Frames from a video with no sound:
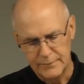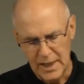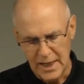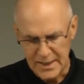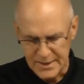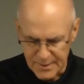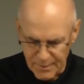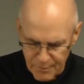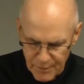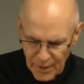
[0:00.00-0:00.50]

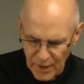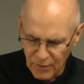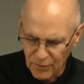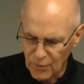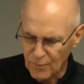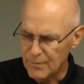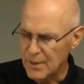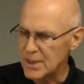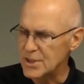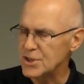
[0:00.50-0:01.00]
as a
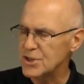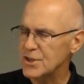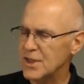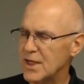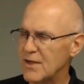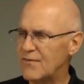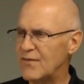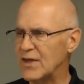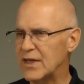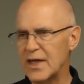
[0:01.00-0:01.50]
pilgrimage.
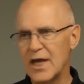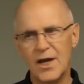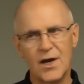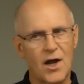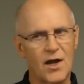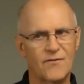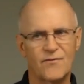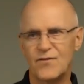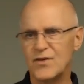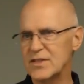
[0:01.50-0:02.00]
If he
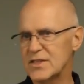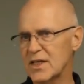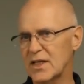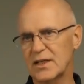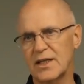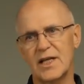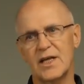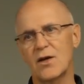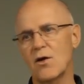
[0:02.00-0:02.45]
cannot physically